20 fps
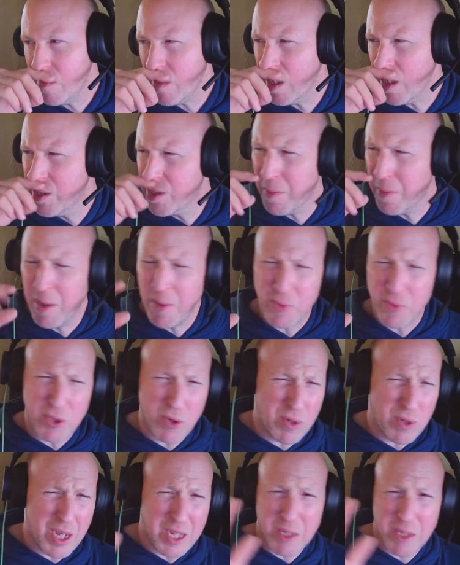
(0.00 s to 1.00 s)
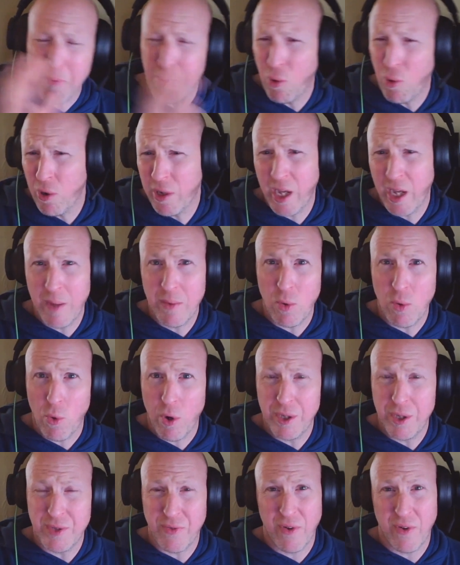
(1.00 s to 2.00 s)
Some people don't like the board game, The
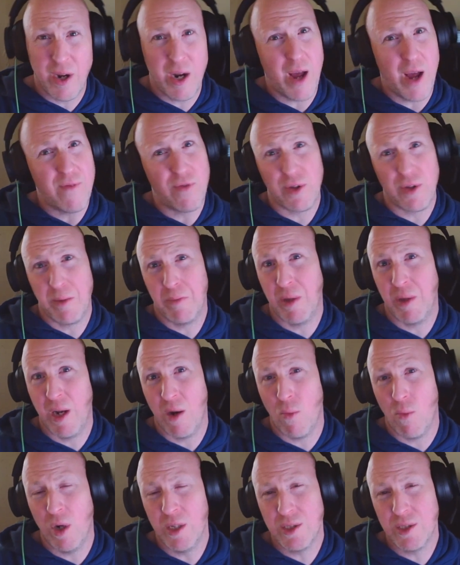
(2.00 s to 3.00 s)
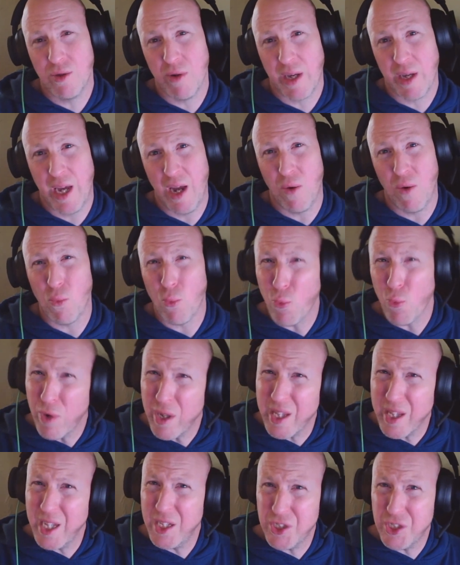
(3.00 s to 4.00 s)
Warriors of Krynn. I've only played it once, so I can't
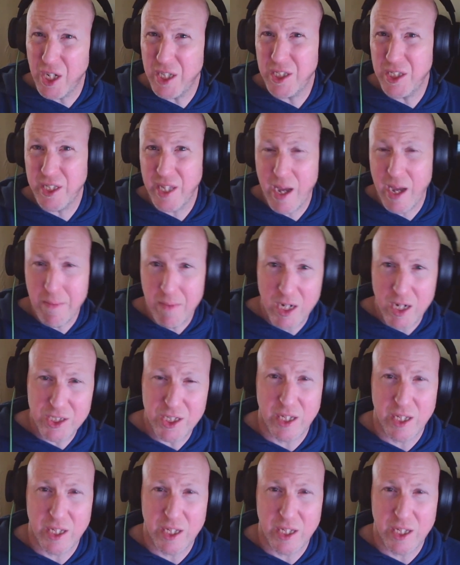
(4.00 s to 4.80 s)
really judge it that much.